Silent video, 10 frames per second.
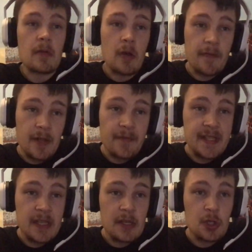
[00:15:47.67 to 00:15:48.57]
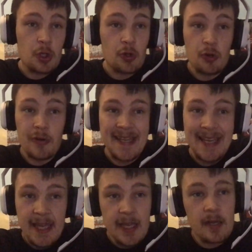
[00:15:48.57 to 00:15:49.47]
Obviously, Giroud
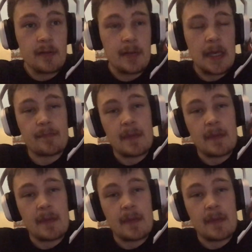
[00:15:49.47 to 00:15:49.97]
again.